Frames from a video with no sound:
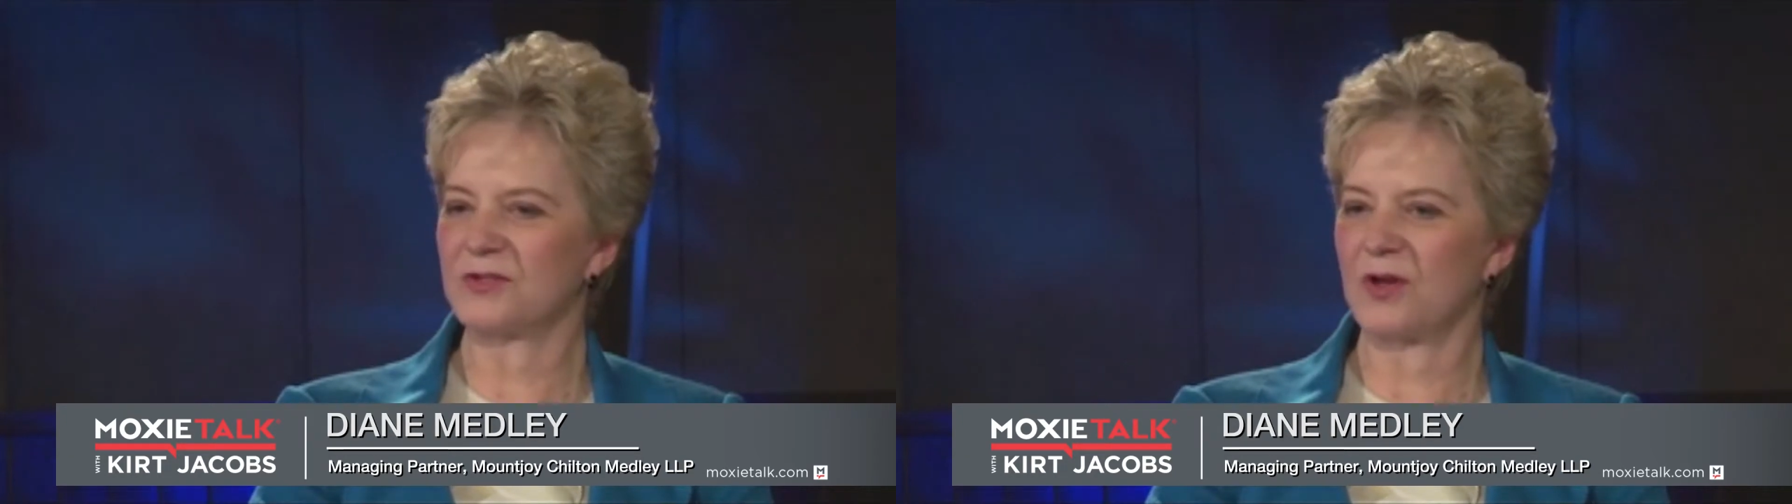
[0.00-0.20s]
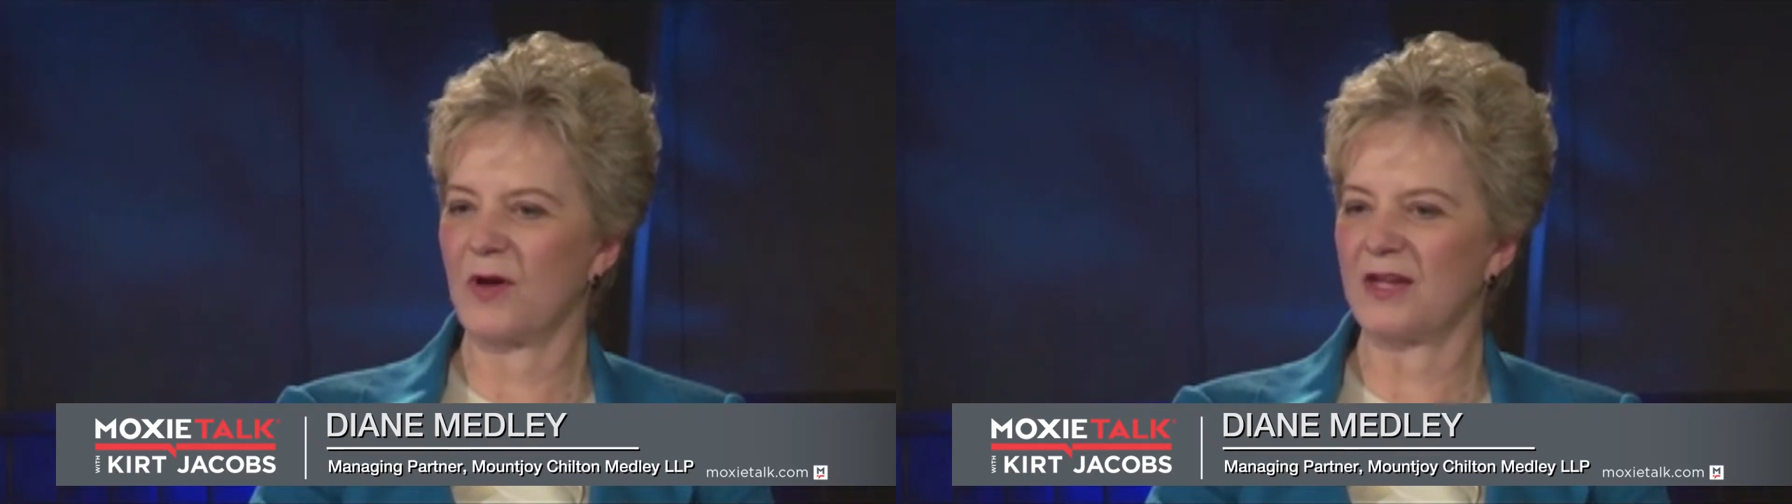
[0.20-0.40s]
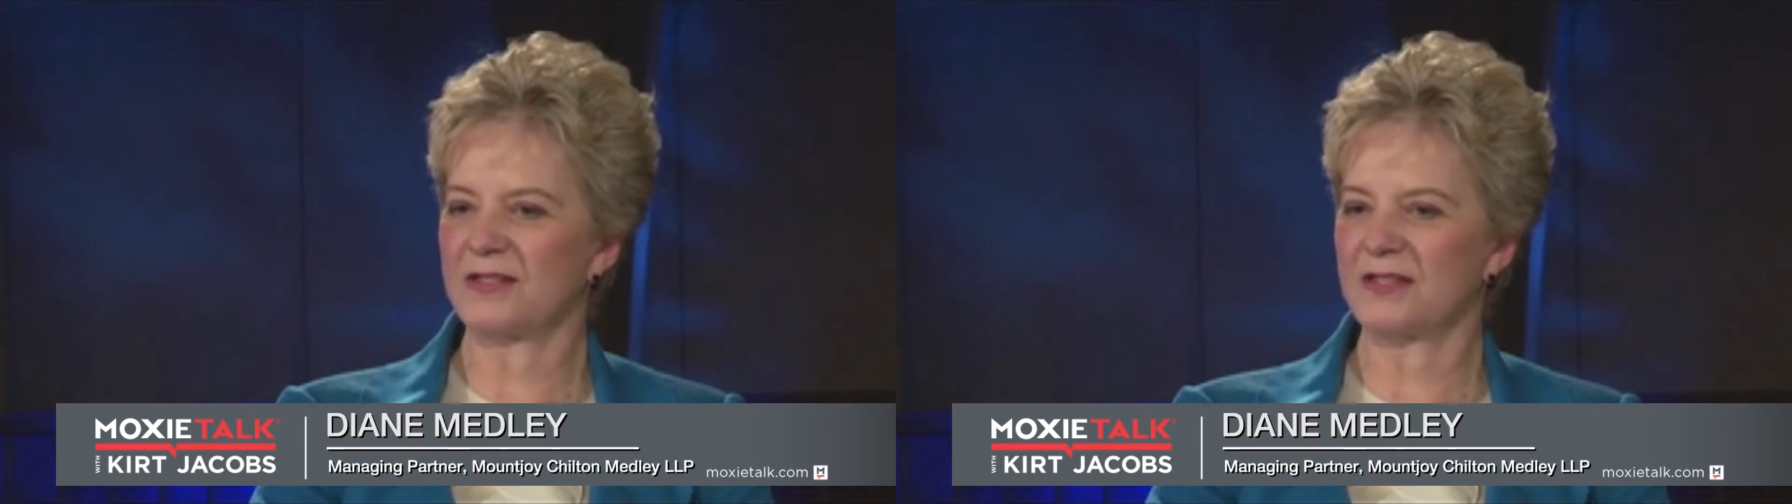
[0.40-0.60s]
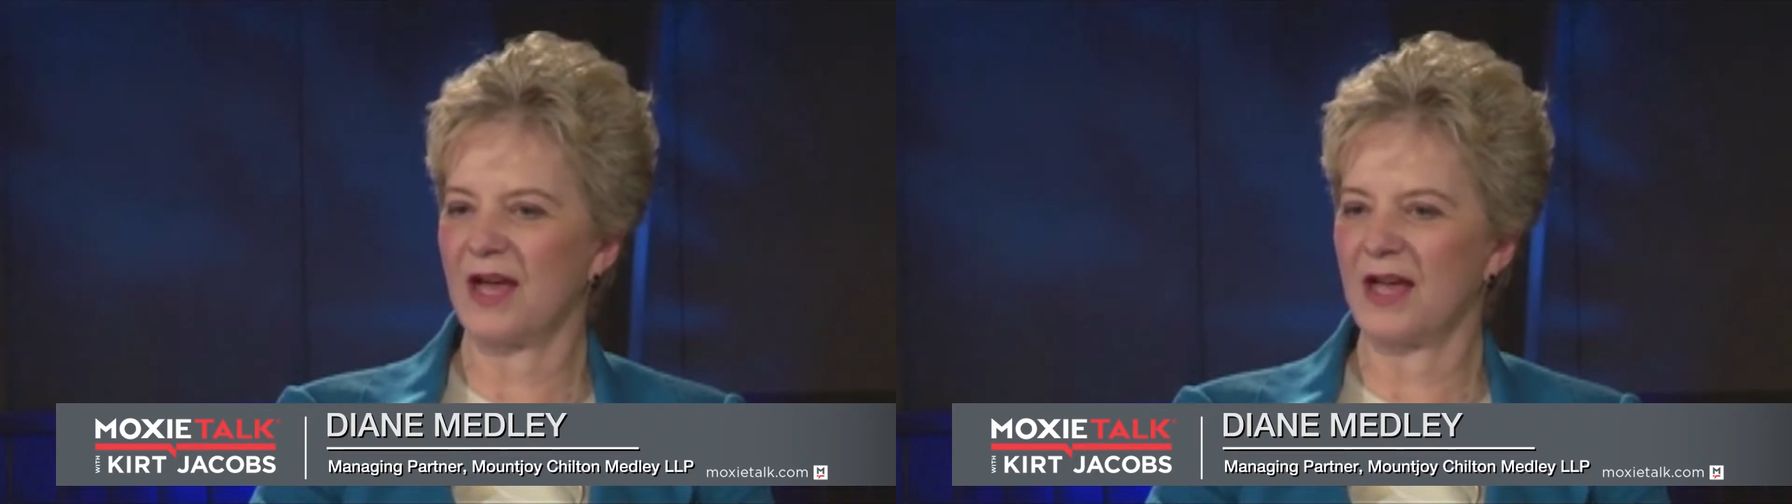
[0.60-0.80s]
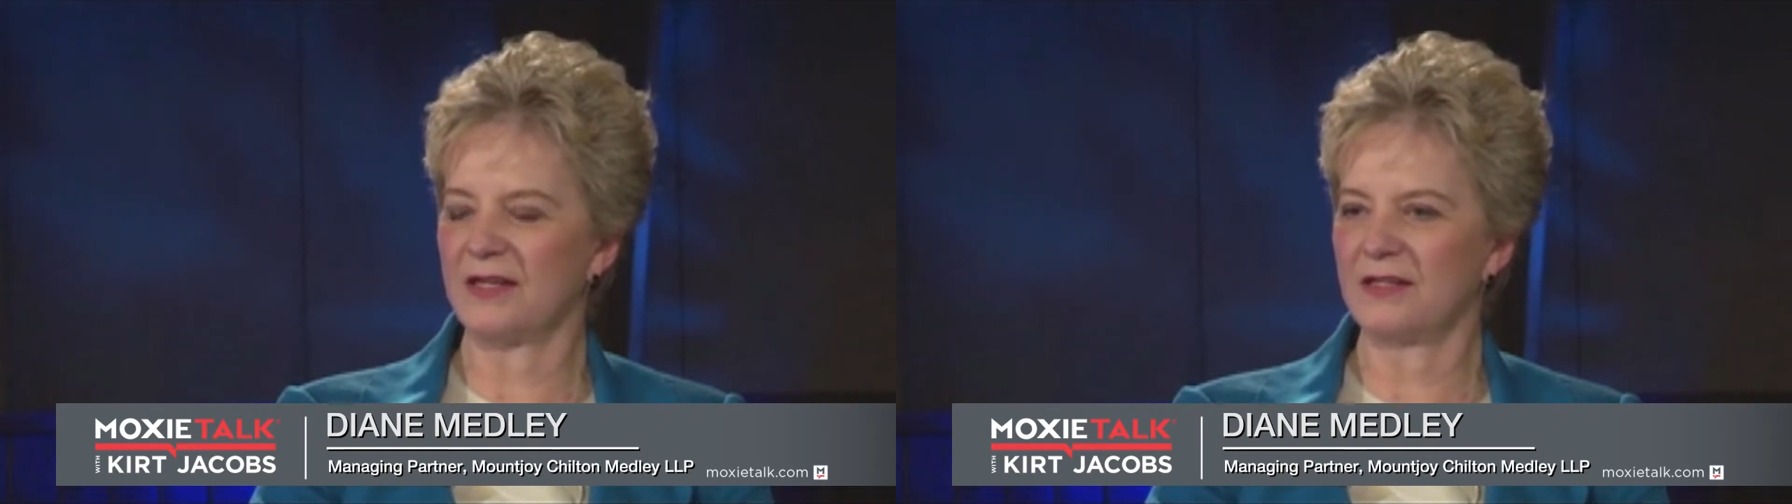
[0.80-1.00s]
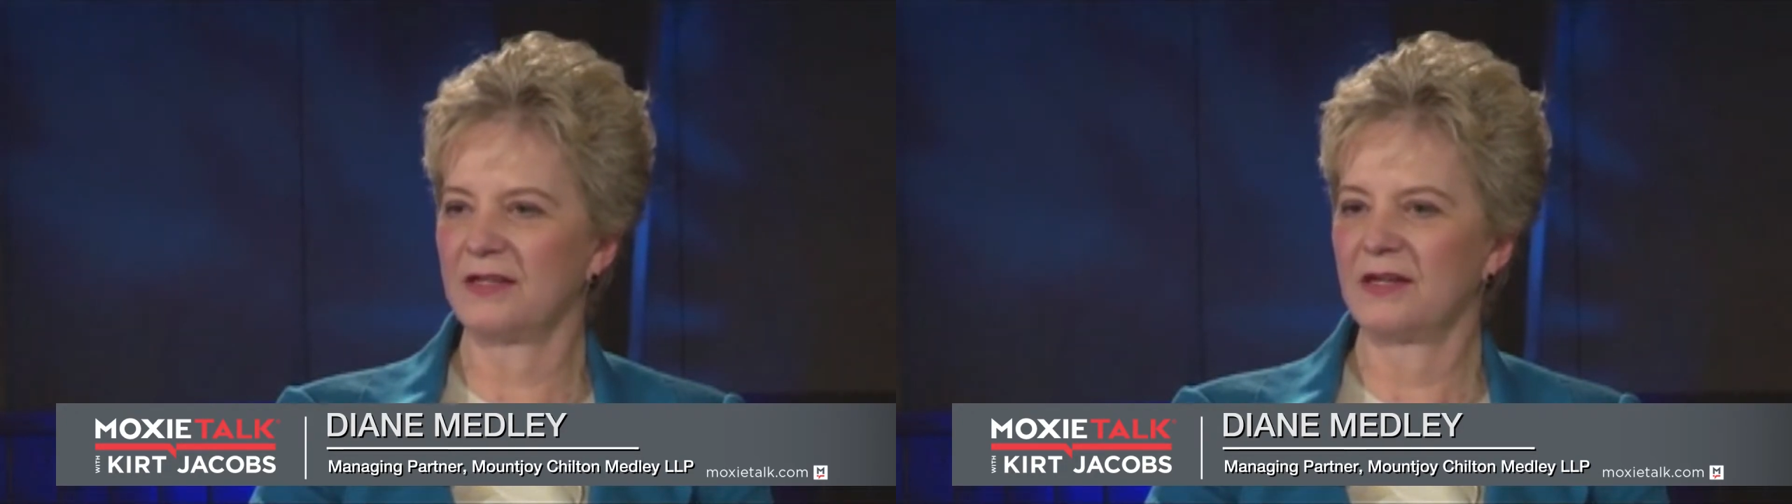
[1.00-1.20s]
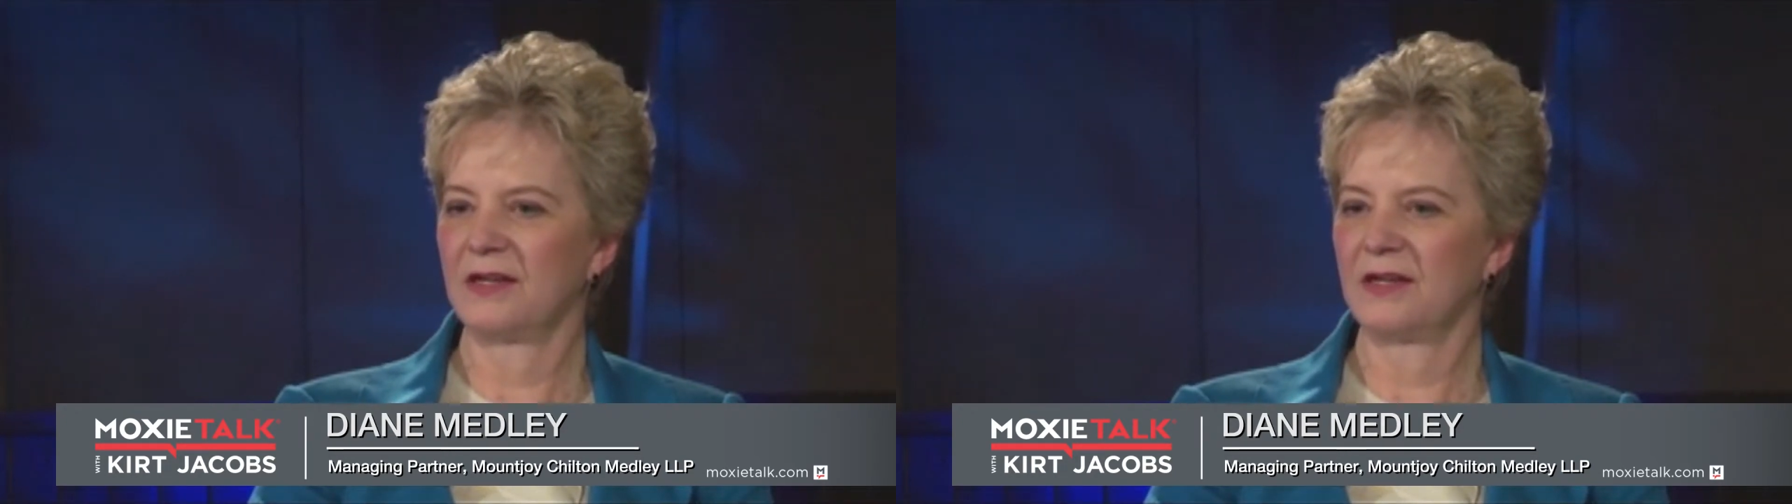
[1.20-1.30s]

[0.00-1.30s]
So right. I decided